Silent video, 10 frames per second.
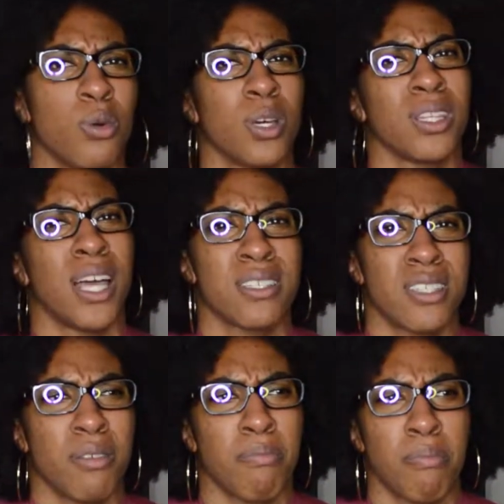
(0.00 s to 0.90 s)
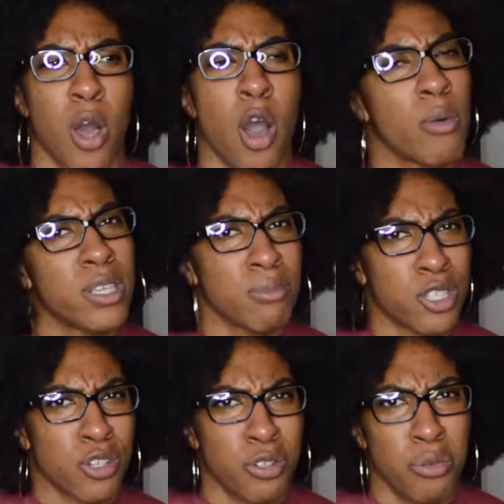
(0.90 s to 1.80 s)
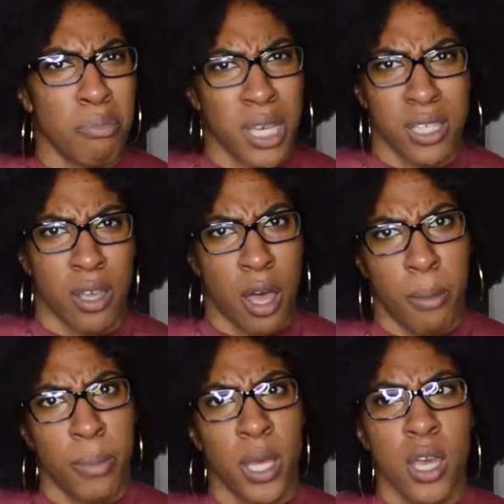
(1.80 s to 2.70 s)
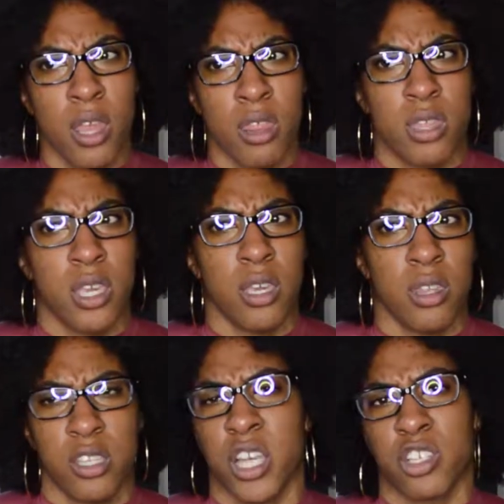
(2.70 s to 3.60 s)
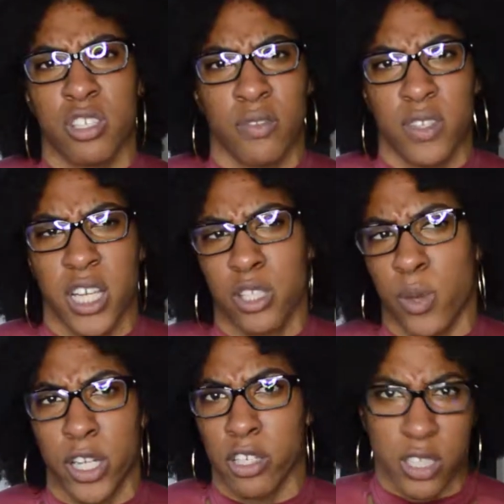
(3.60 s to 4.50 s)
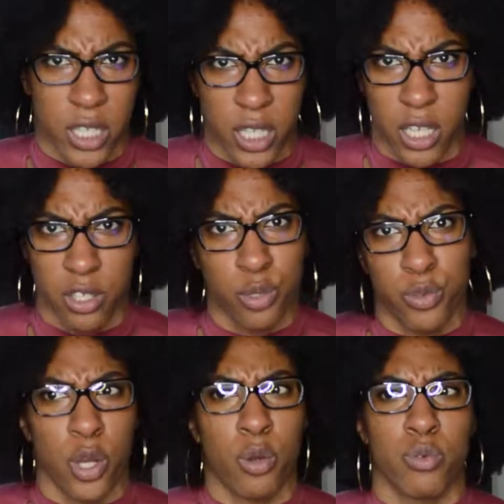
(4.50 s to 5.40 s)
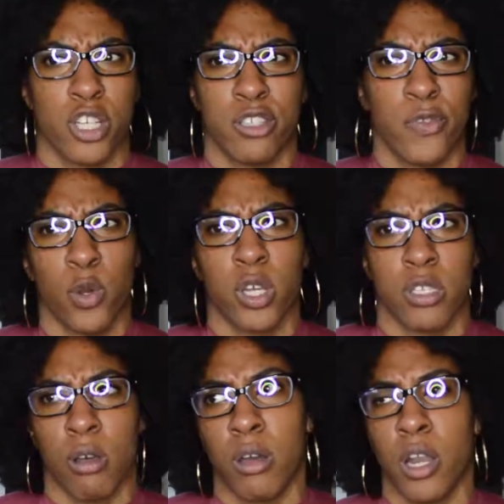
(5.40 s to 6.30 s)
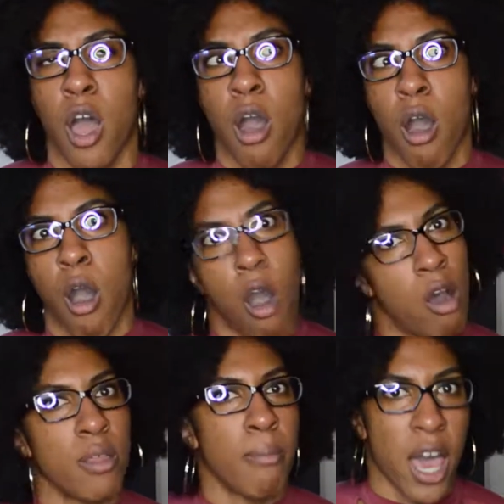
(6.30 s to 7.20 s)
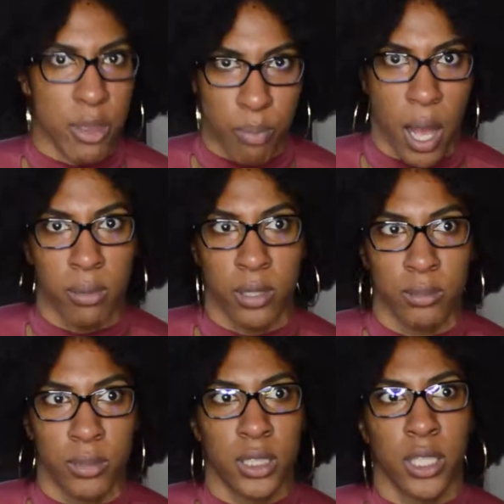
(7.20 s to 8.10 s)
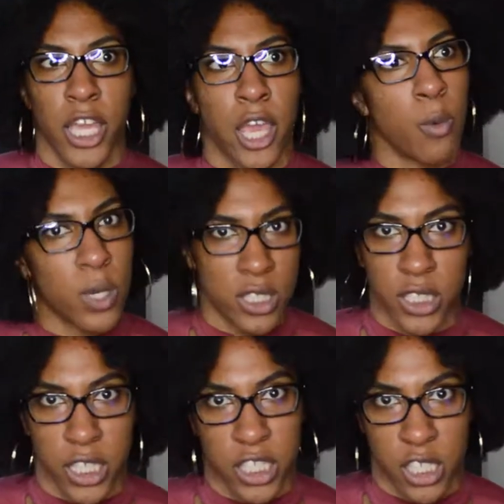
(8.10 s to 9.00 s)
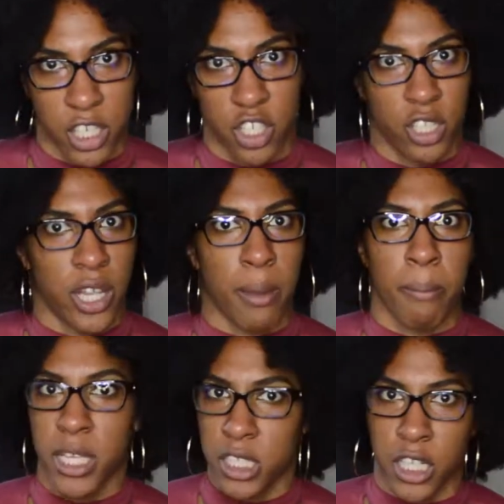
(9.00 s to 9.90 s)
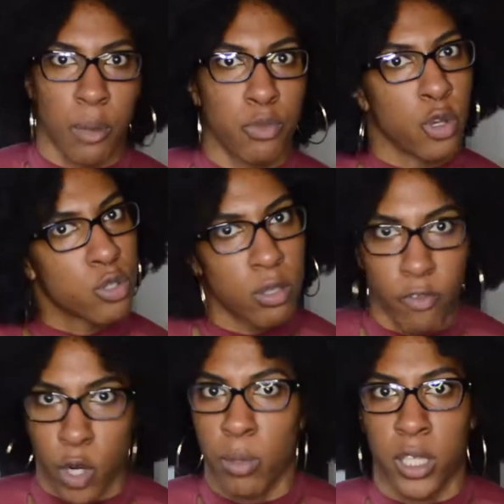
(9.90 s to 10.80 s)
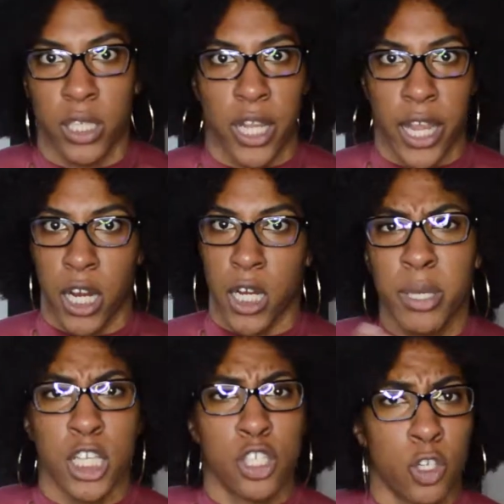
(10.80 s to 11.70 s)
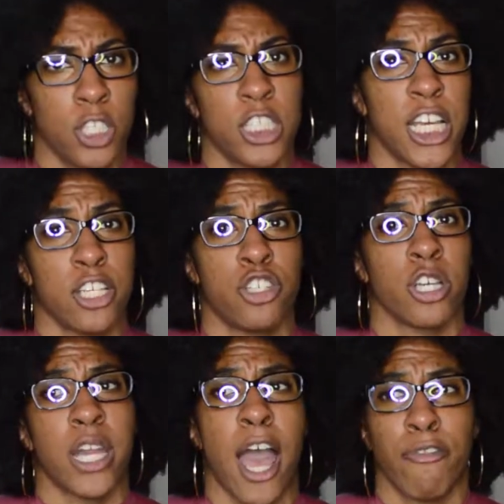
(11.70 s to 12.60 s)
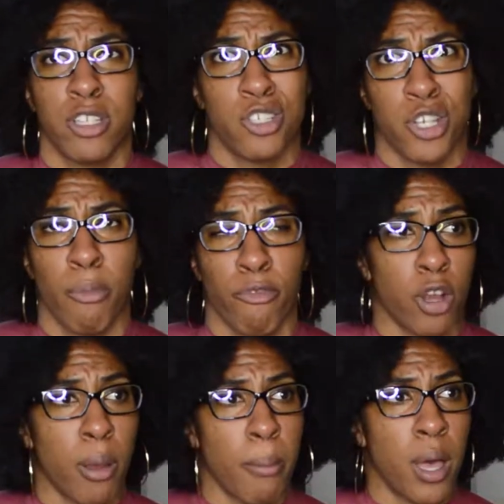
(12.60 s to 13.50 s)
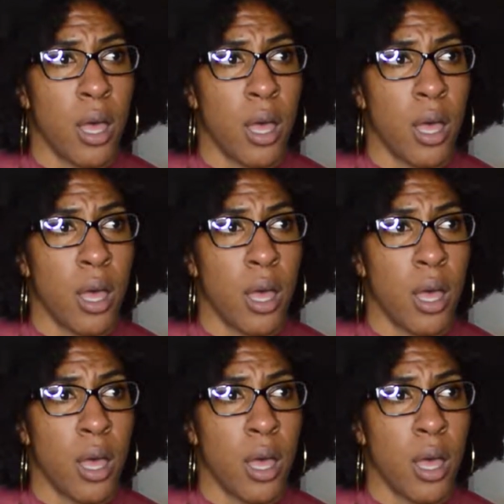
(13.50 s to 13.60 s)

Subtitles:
one last tip, always make sure you mix up the sections of the test while you're studying. So don't just focus on all the math problems in one study session. Like, mix it up, throw some verbal in there, because during the test you're gonna have to jump from